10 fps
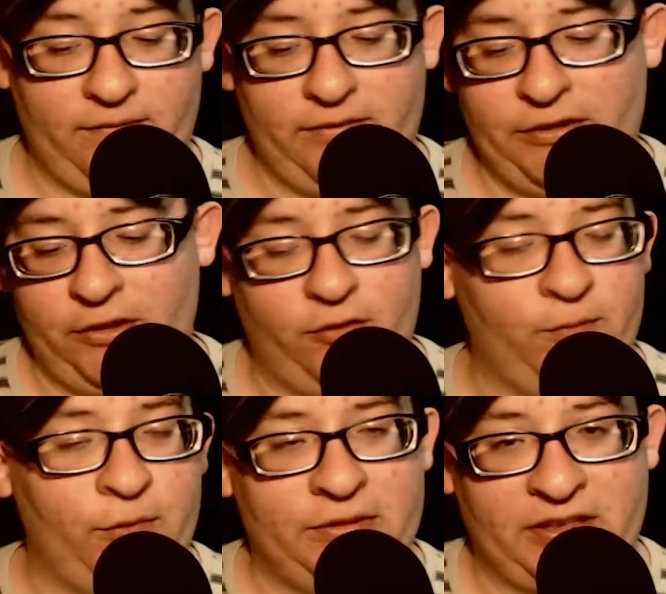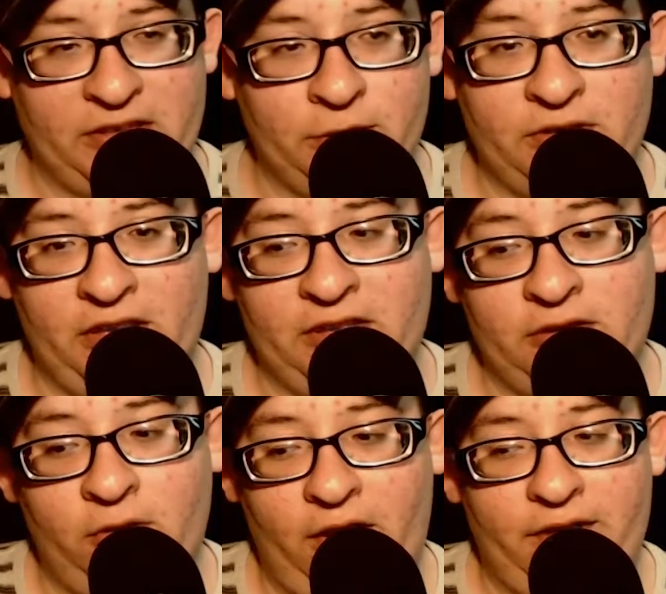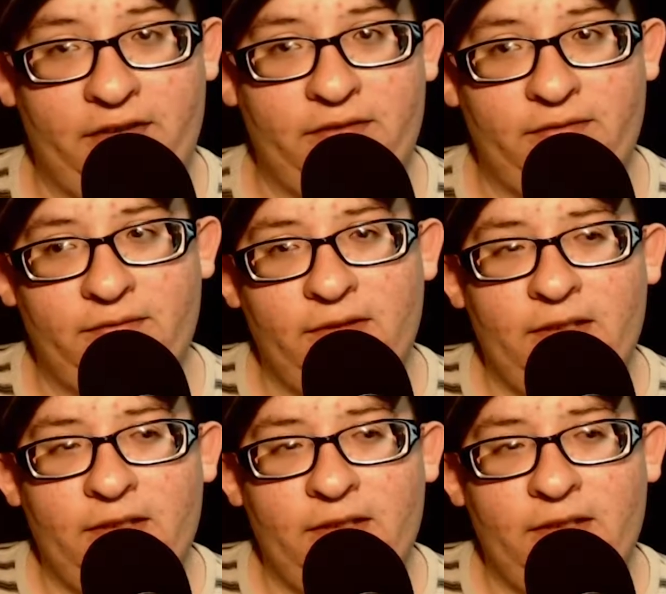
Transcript: you know movies like Suicide Squad and